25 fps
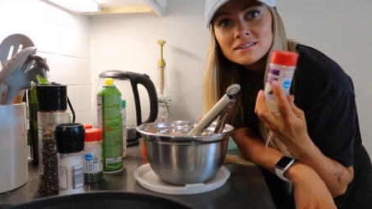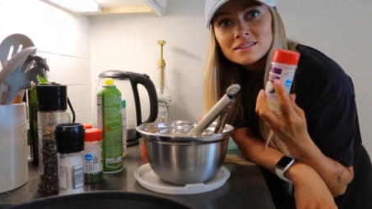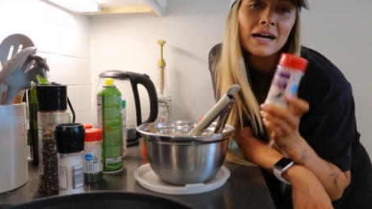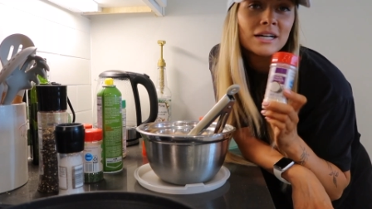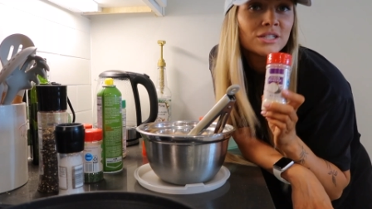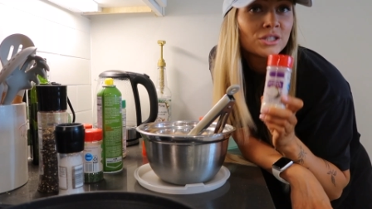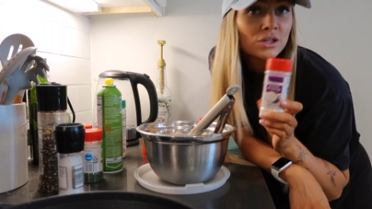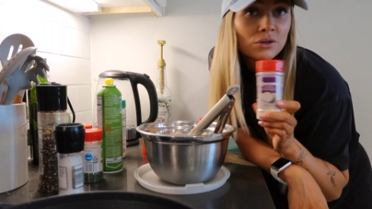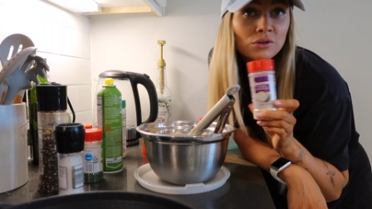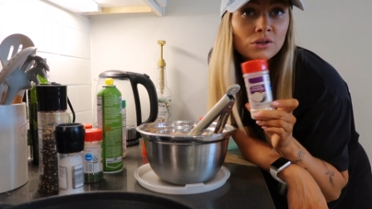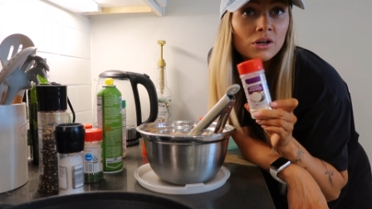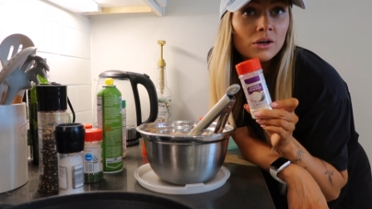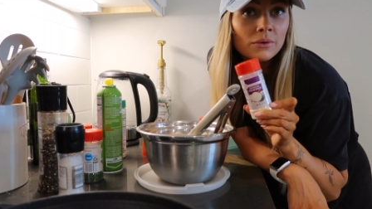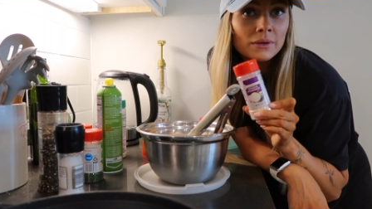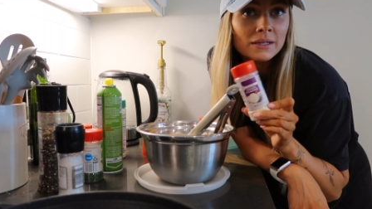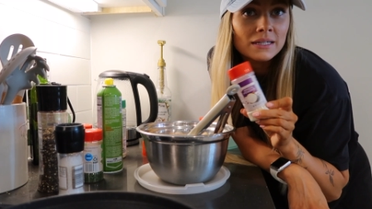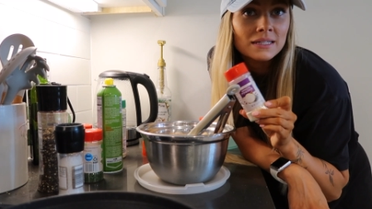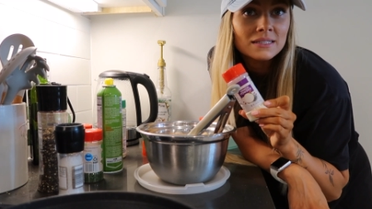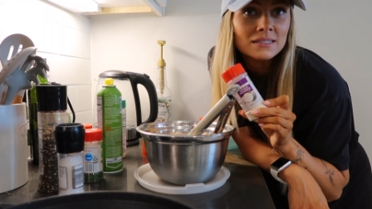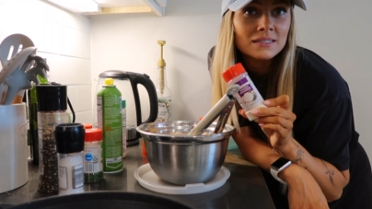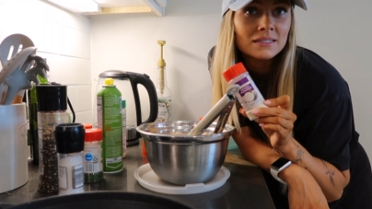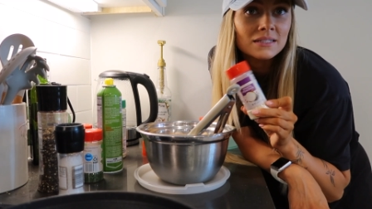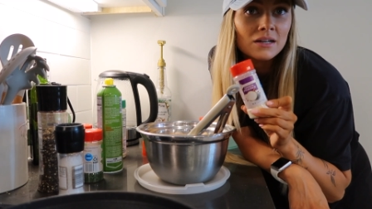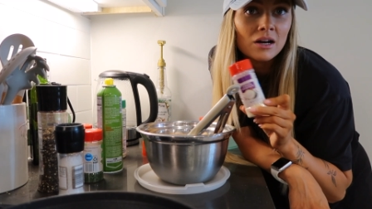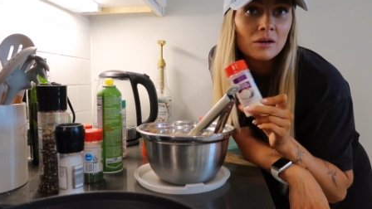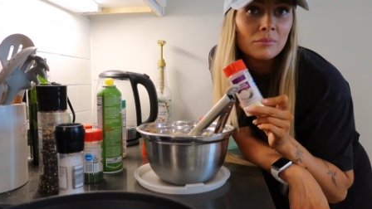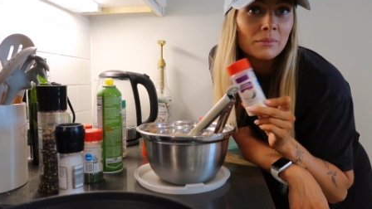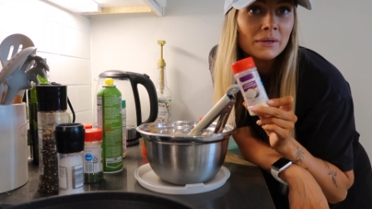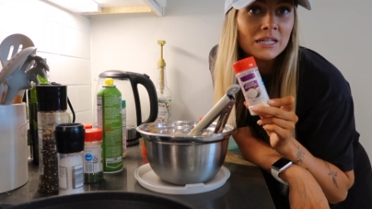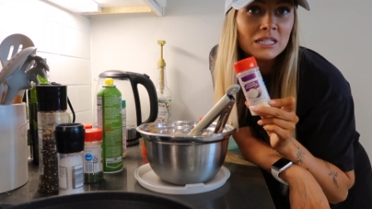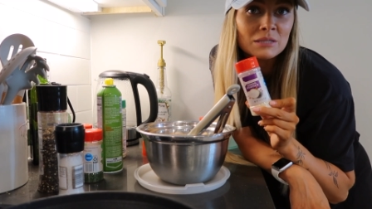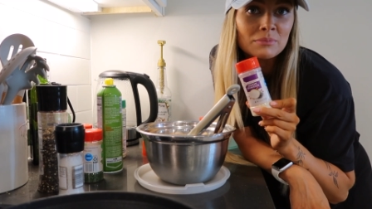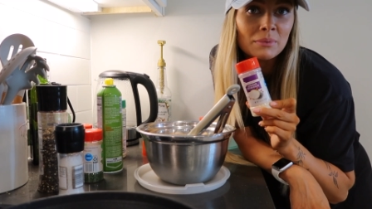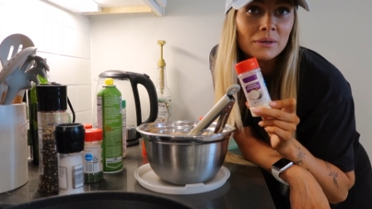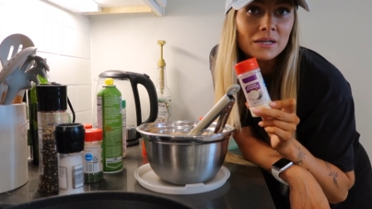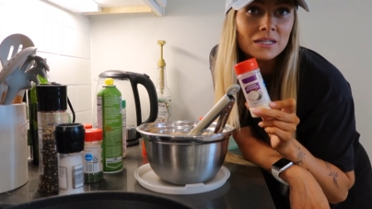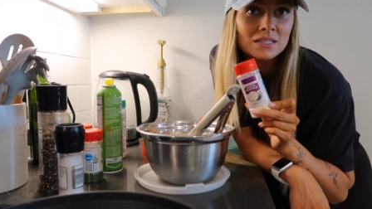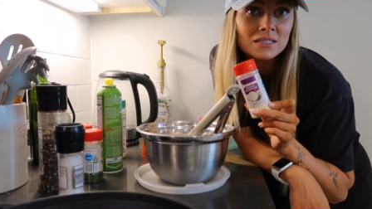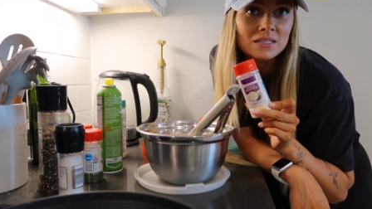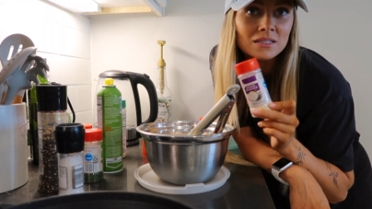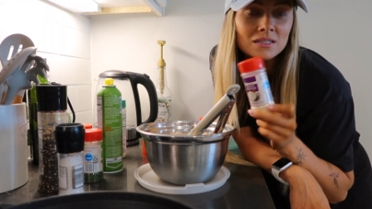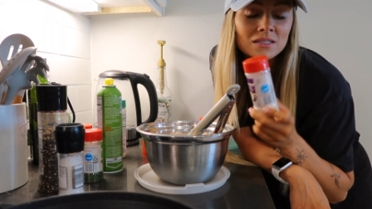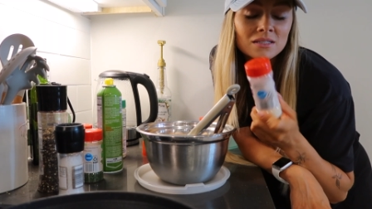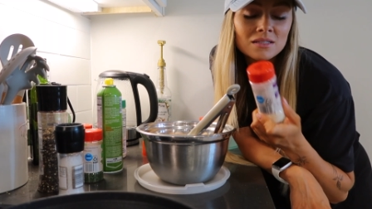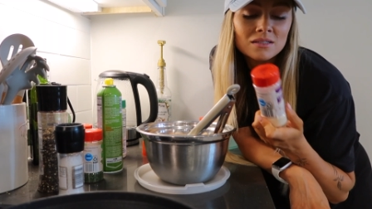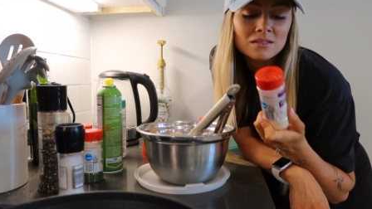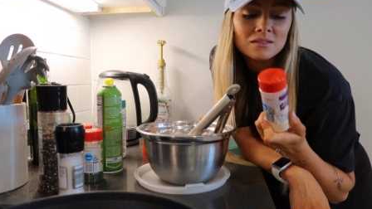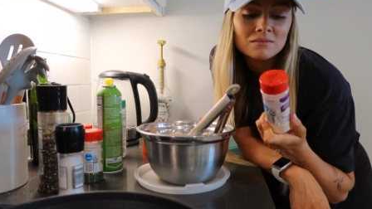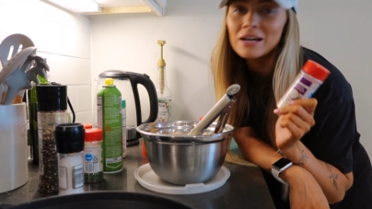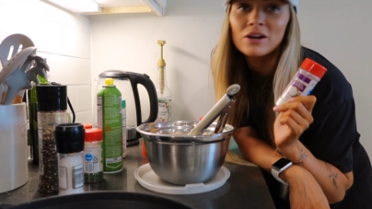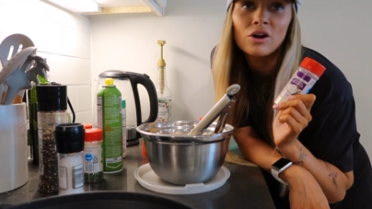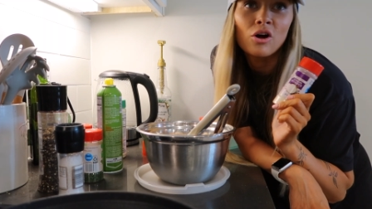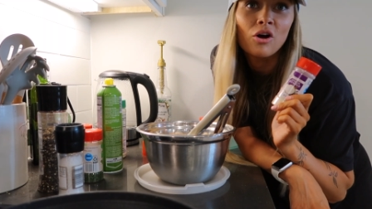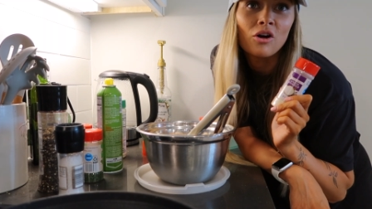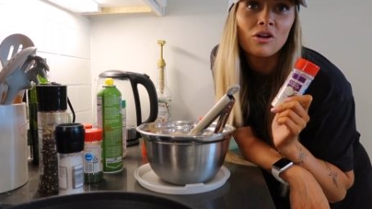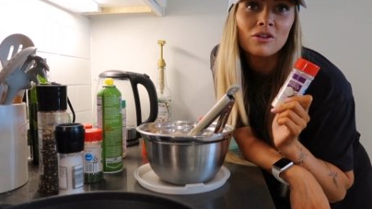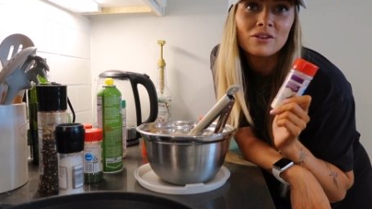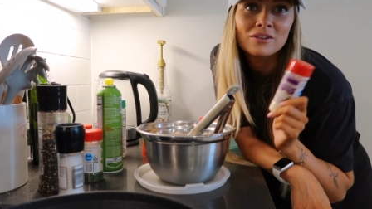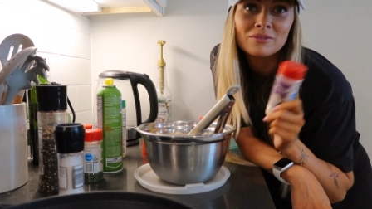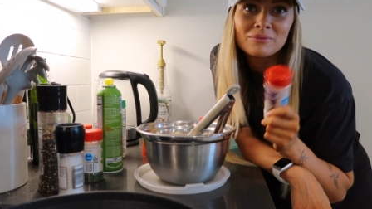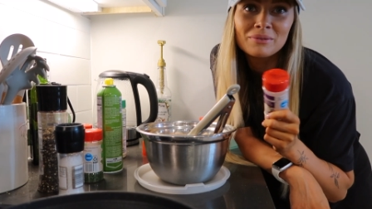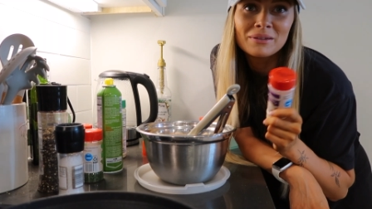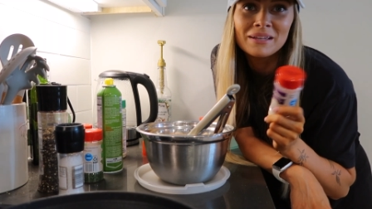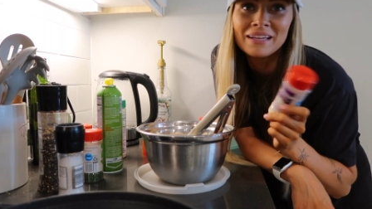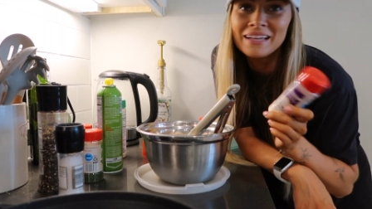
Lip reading: I don't go easy on my spices at all